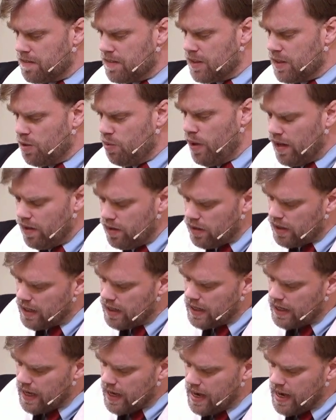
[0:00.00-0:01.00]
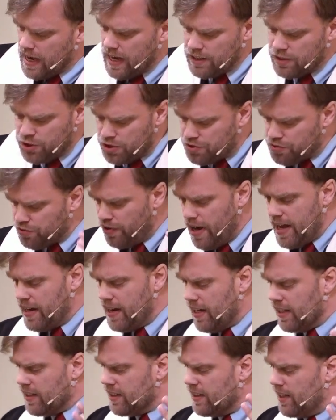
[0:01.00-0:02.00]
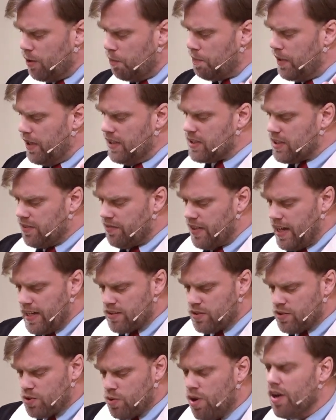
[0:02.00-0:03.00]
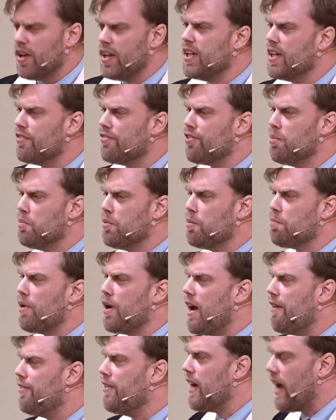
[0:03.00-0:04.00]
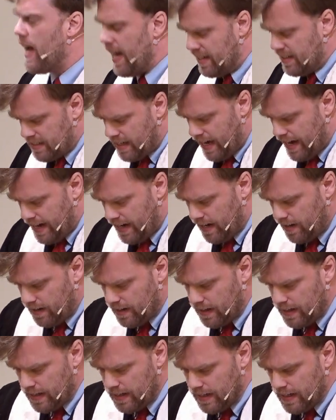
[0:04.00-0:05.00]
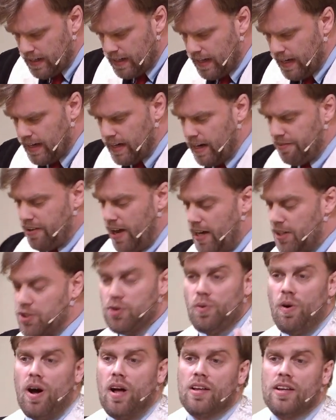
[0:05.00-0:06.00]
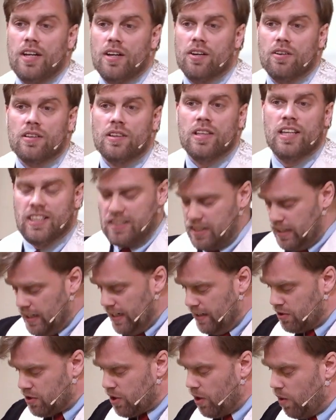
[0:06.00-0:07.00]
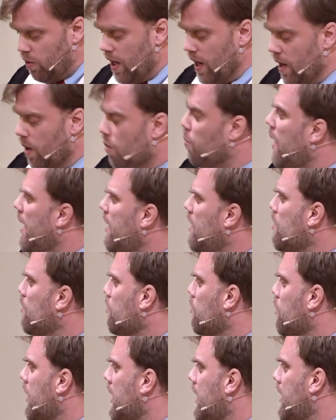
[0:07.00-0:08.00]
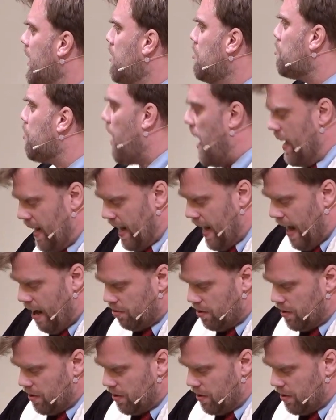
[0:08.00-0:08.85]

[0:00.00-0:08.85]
Well, I just read a little piece of that story from the prophet Isaiah, and I've got you all here listening, so why don't we try it out?